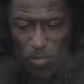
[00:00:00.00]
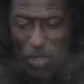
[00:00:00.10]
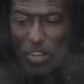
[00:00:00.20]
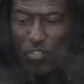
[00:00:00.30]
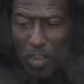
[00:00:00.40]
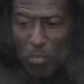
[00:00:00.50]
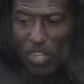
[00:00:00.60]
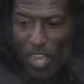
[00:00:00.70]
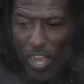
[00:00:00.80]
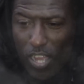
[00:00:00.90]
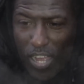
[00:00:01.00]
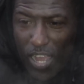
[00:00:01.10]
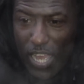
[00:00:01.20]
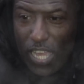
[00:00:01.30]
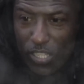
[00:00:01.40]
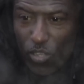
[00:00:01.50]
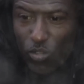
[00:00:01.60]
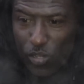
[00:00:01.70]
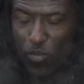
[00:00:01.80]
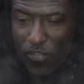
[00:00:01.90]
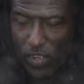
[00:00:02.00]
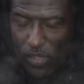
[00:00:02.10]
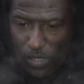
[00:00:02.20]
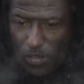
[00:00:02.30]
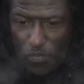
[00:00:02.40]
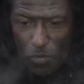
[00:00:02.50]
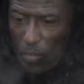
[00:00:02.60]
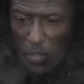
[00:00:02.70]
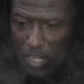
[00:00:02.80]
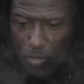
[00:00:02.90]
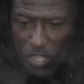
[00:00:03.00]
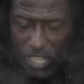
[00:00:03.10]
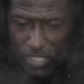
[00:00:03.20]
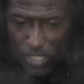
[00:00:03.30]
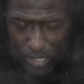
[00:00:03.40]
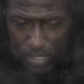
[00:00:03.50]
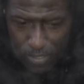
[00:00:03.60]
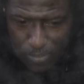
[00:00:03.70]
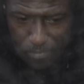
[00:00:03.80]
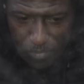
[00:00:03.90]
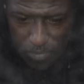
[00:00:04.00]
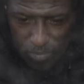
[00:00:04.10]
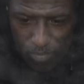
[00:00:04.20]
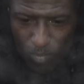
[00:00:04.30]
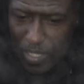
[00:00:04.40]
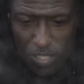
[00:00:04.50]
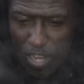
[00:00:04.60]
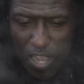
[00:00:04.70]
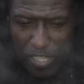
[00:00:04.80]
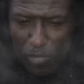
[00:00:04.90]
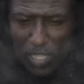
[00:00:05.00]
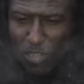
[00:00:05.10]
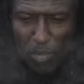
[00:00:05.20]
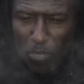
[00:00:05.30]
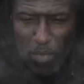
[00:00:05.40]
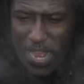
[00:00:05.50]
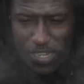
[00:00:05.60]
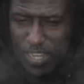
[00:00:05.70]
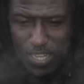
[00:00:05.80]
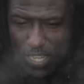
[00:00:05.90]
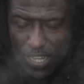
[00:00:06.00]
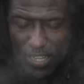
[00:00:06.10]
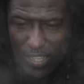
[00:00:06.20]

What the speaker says: I grew up with RA's older brother from when we were little kids. So ours must have been mad young then.